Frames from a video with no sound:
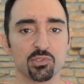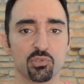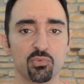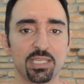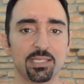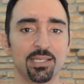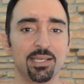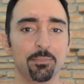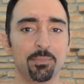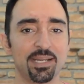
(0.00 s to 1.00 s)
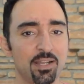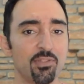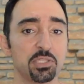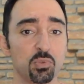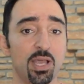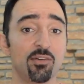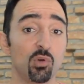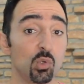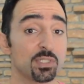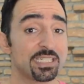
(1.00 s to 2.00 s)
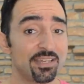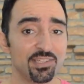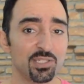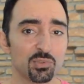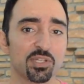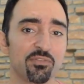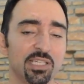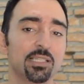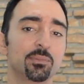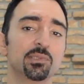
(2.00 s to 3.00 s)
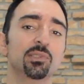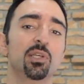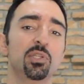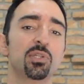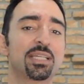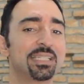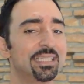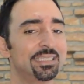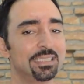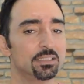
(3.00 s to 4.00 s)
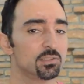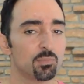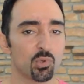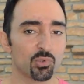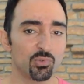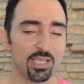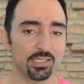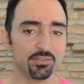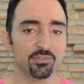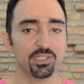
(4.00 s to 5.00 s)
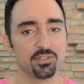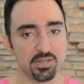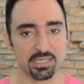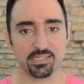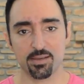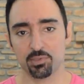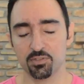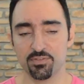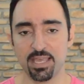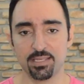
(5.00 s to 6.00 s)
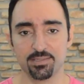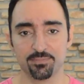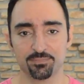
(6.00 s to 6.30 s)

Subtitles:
string, but now that you have all 7 notes available, you can get a little more creative. Here's an example of that.